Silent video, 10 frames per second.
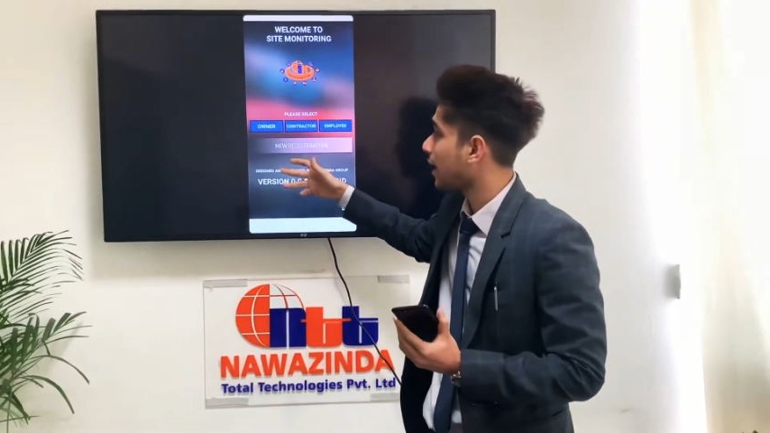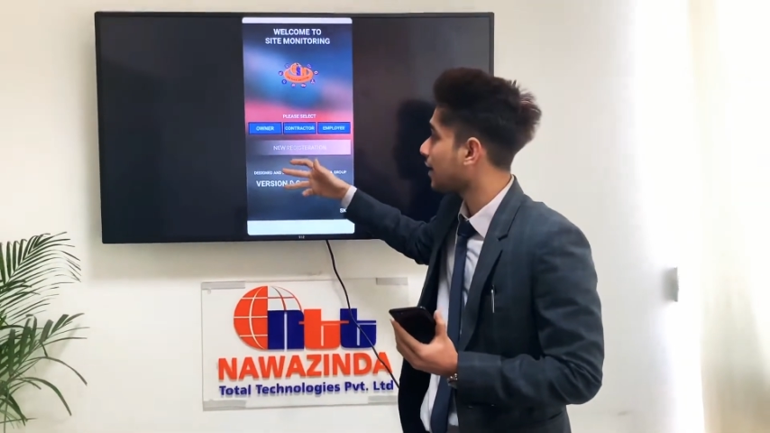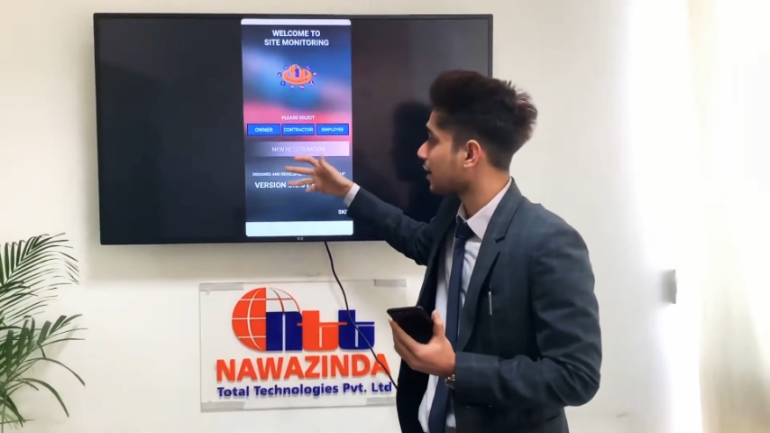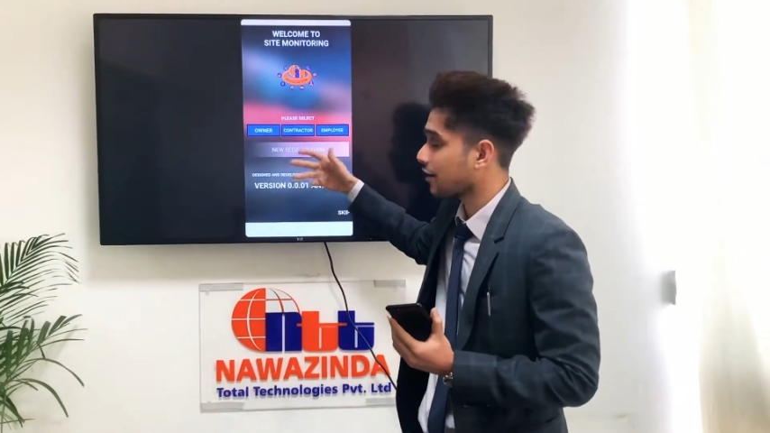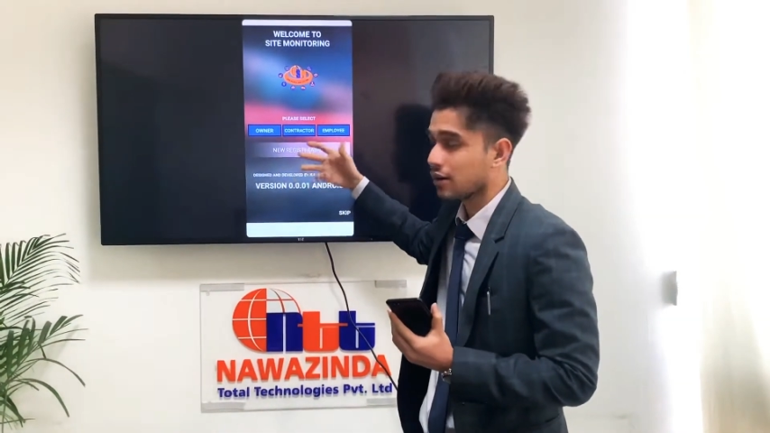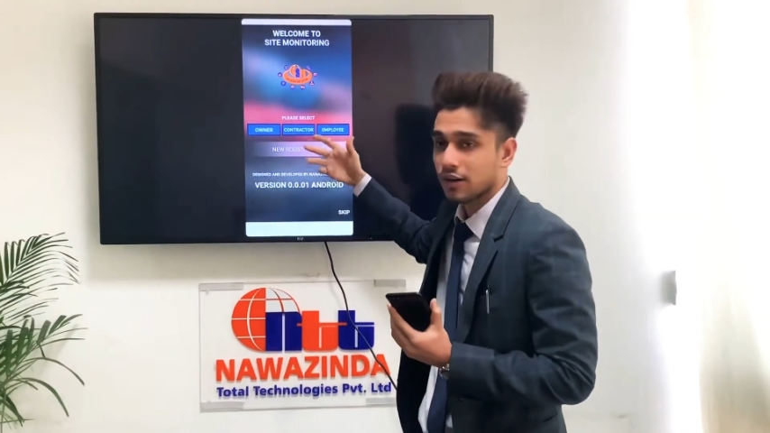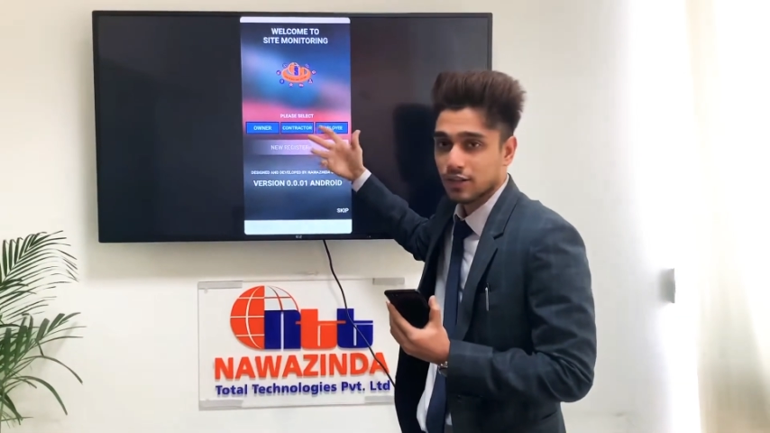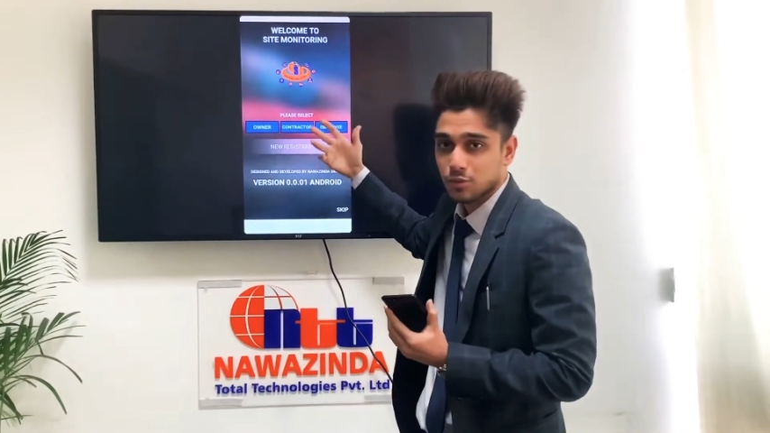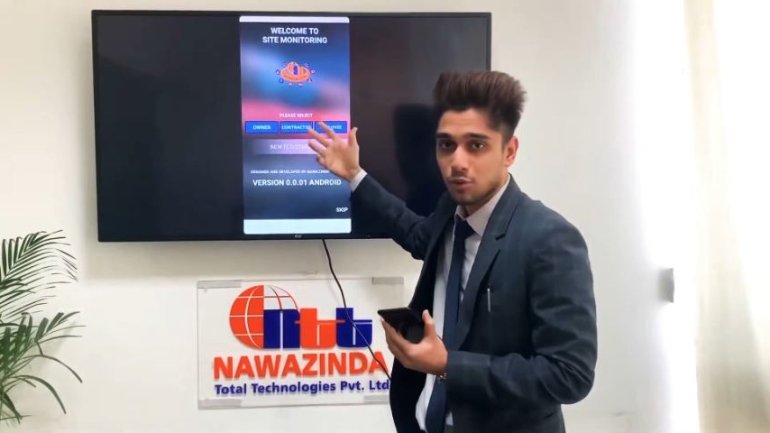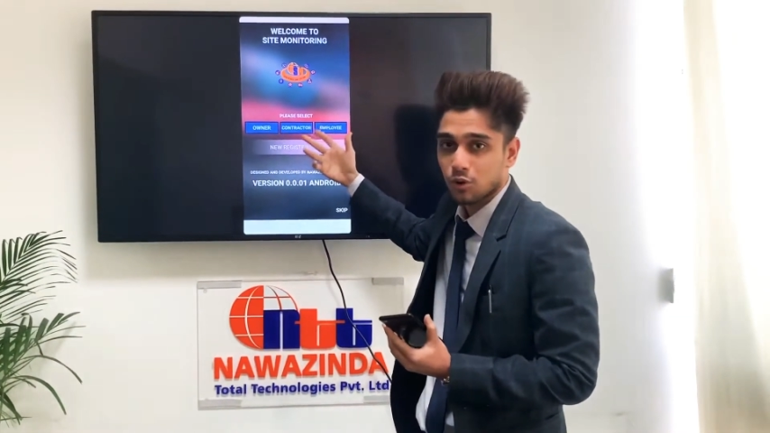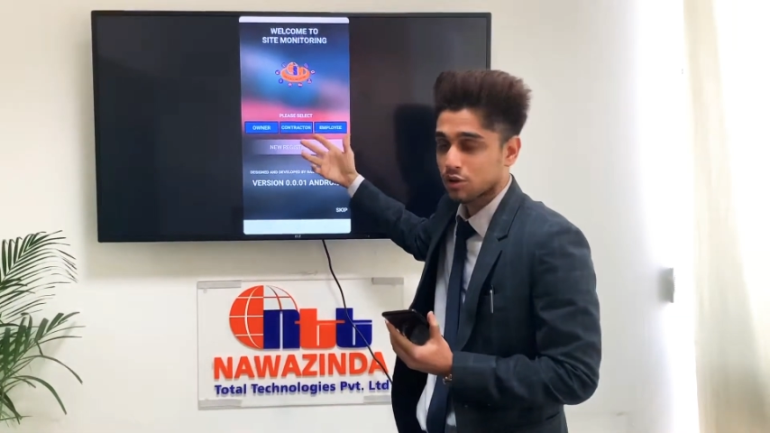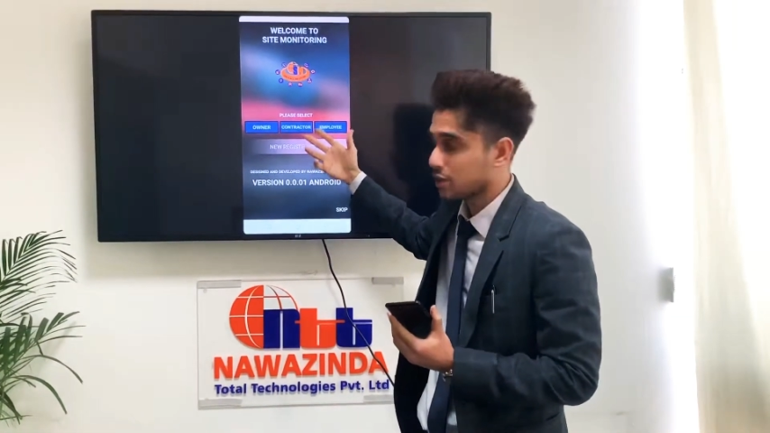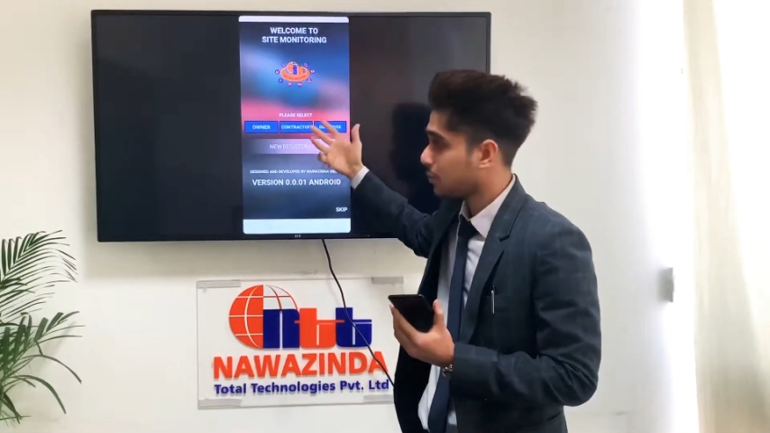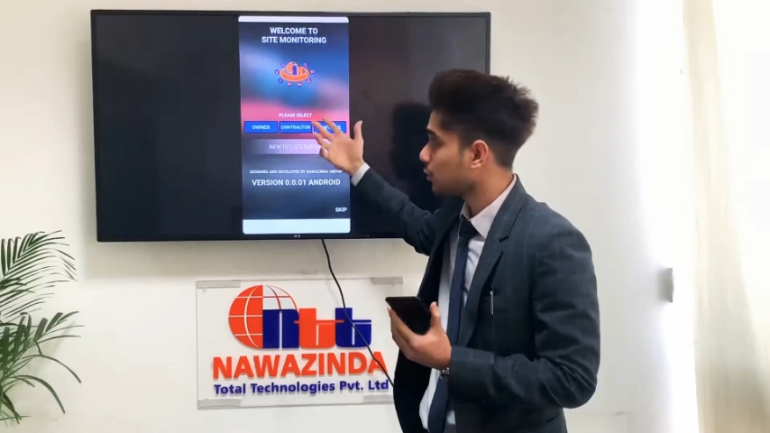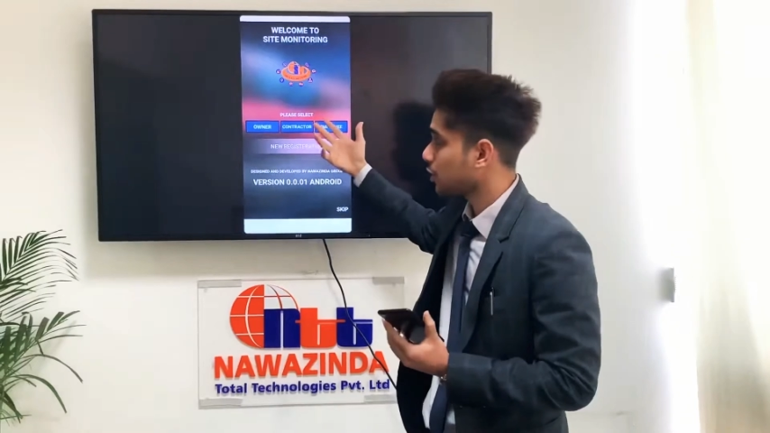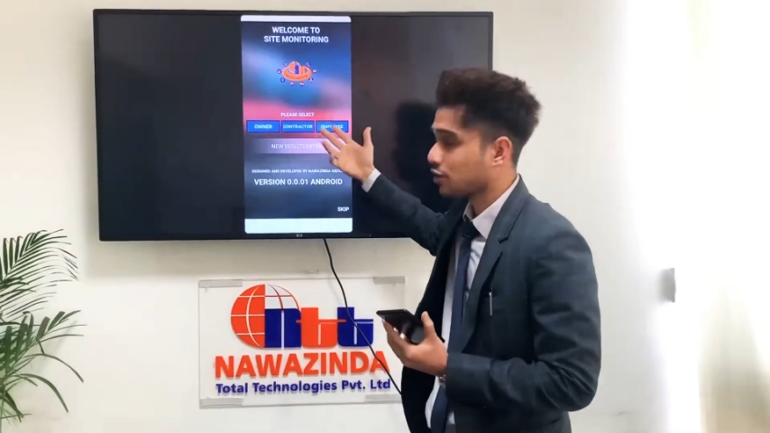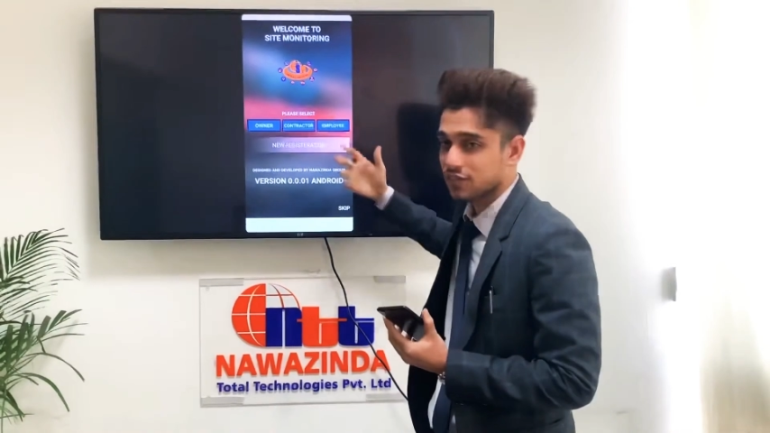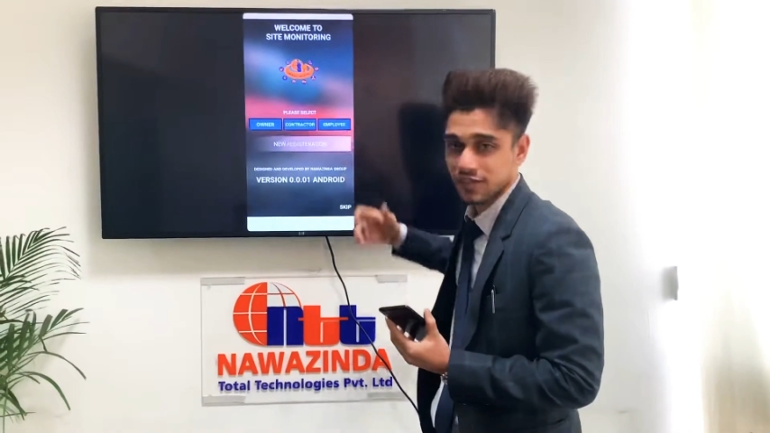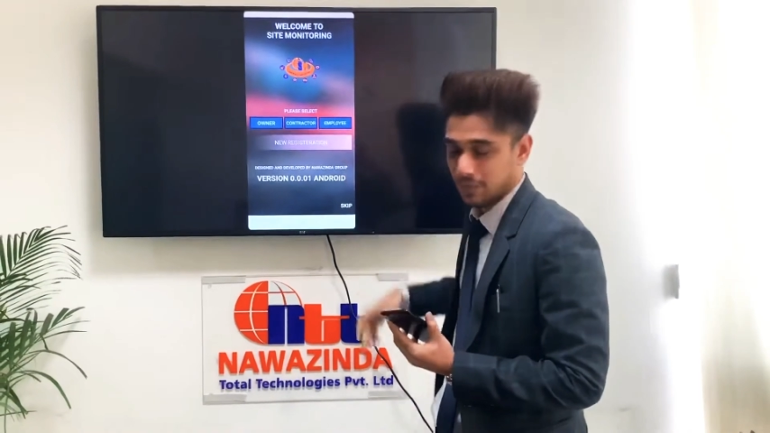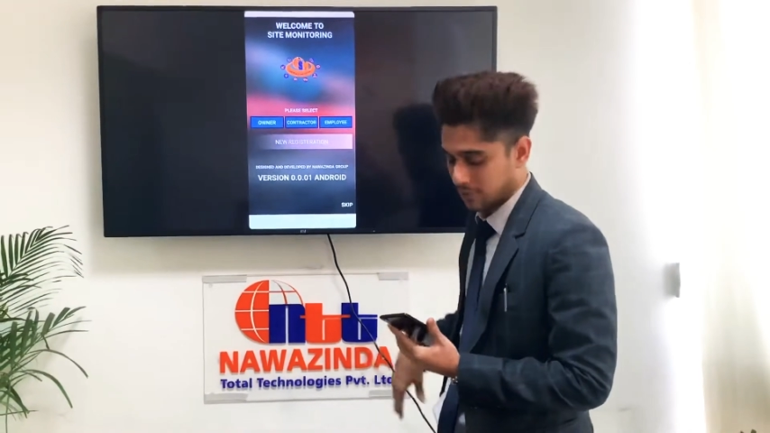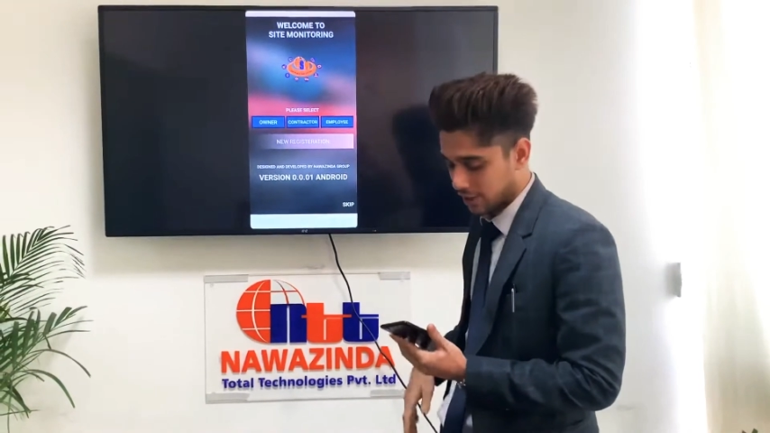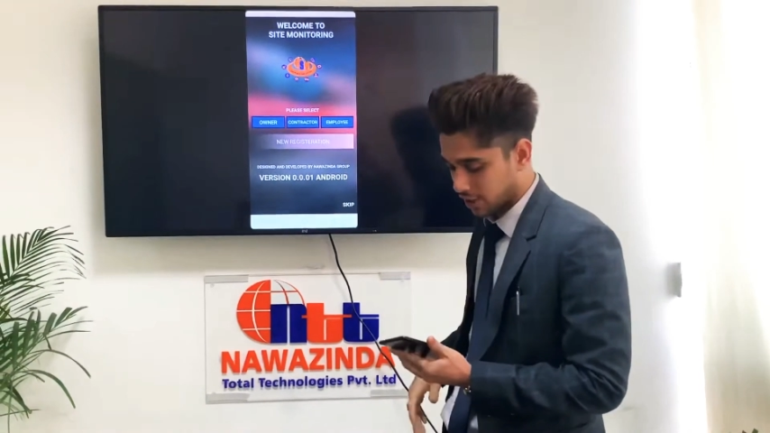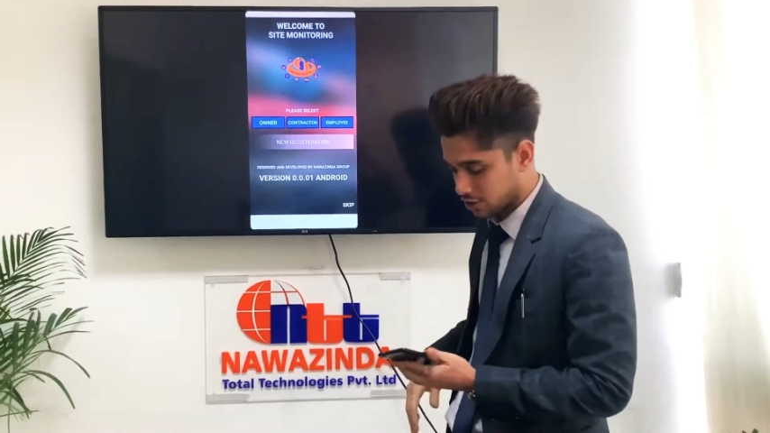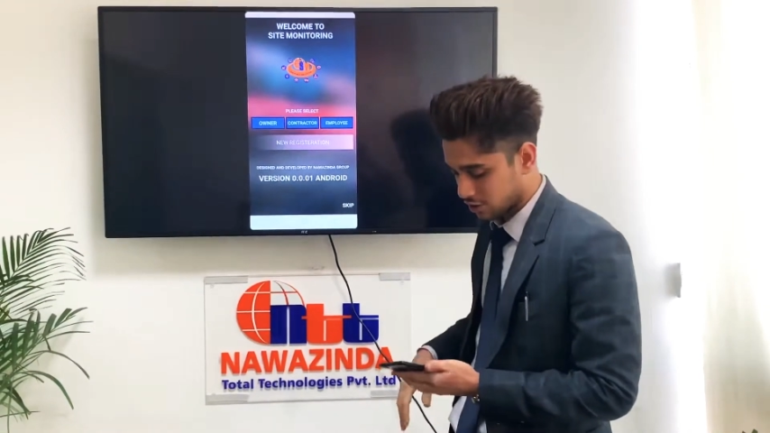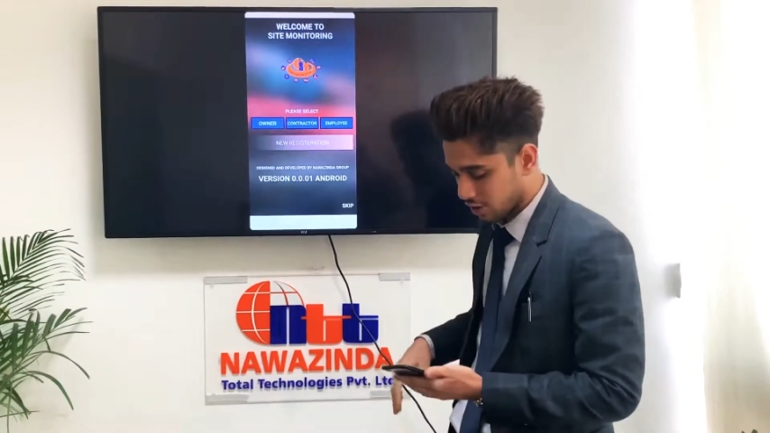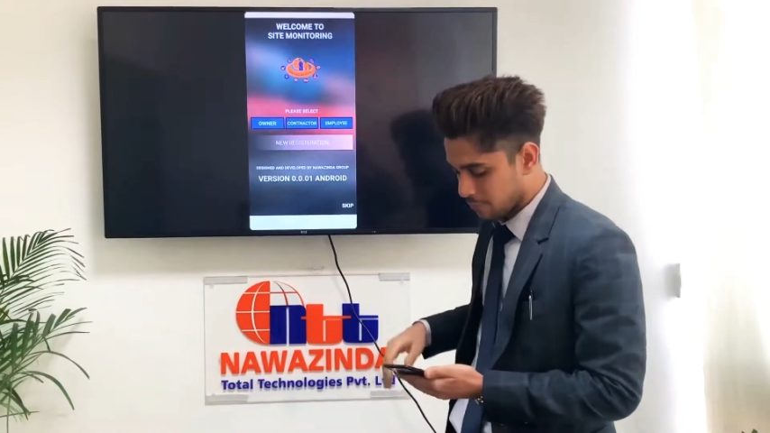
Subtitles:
and can explore the beauty of this application.